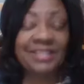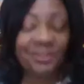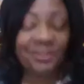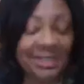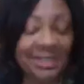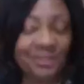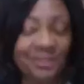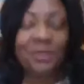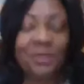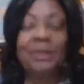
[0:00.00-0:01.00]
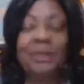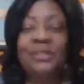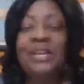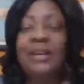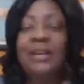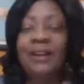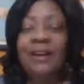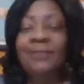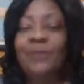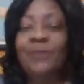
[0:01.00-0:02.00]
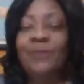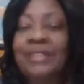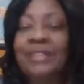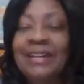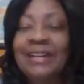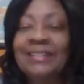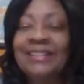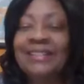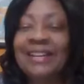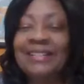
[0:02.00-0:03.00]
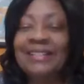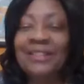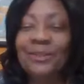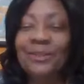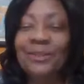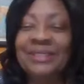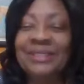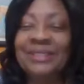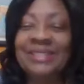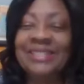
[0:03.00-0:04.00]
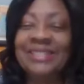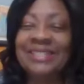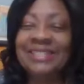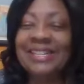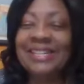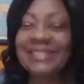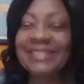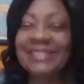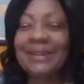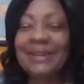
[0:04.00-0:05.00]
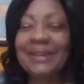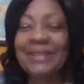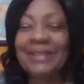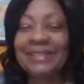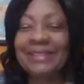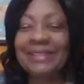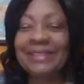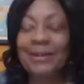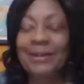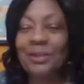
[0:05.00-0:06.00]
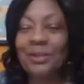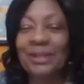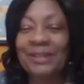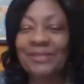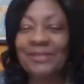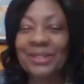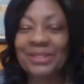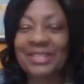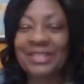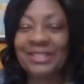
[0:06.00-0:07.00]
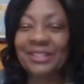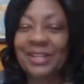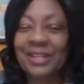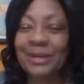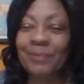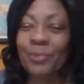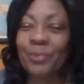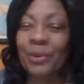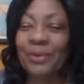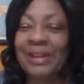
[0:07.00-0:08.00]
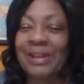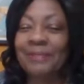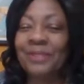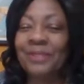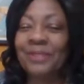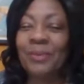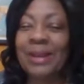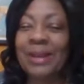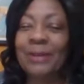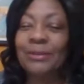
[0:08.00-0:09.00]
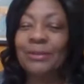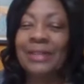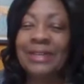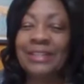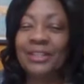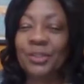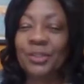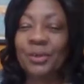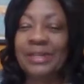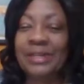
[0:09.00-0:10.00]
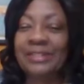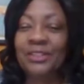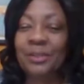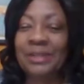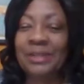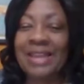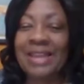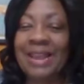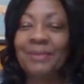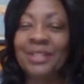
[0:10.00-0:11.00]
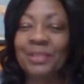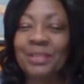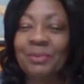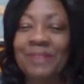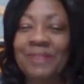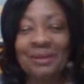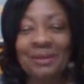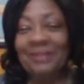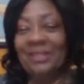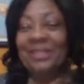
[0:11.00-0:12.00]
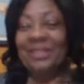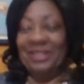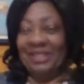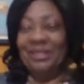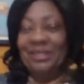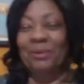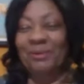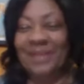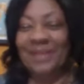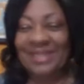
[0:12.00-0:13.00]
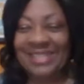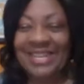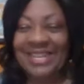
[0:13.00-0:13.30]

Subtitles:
Thank you so much. Vernon, I know that this is the second time that you and I have done these programs around historians doing amicus briefs, just the two of us.